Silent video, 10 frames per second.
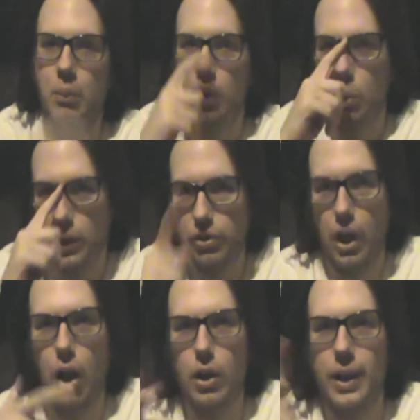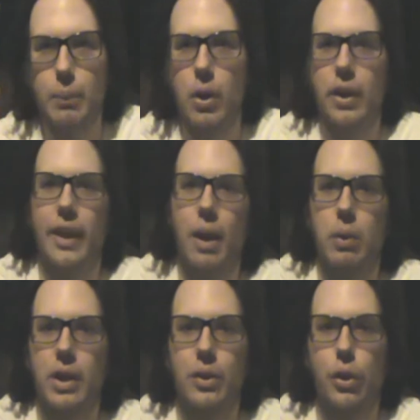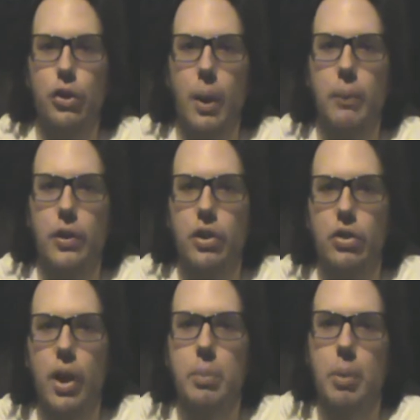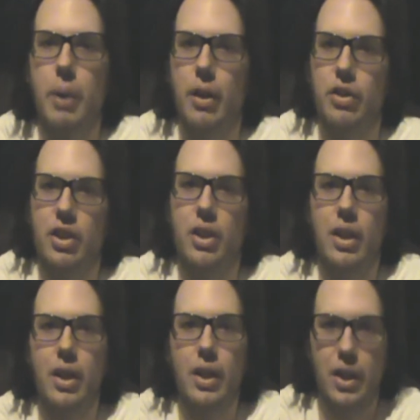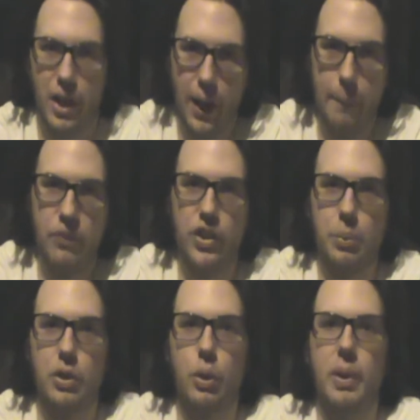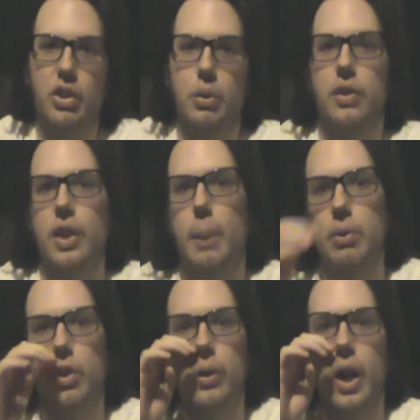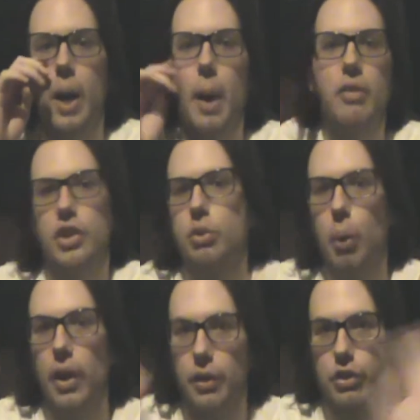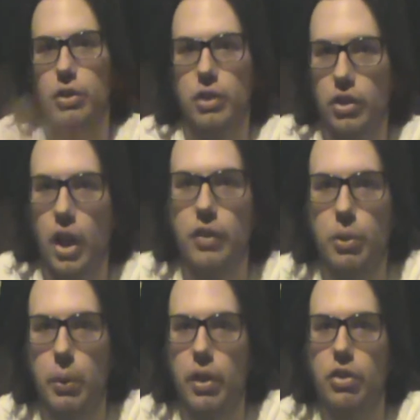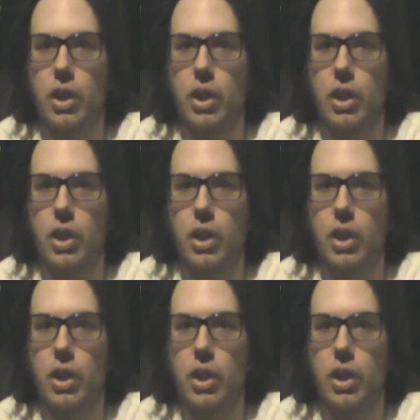Which I'll get more of that when I do the sub versus dub comparison. First, I'm going to do a basic review of the episode. Obviously, spoilers. This is obviously spoilers.